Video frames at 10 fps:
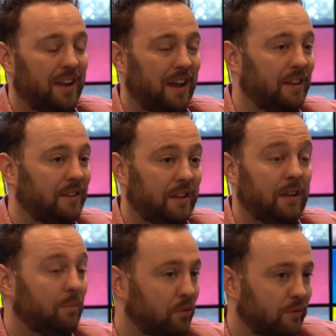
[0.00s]
and
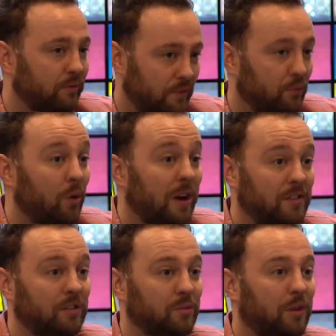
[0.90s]
improve
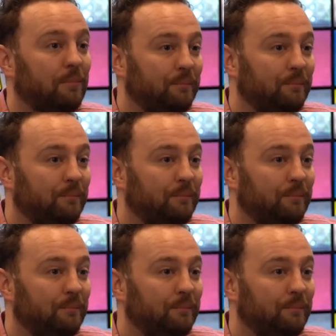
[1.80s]
ROAS as well.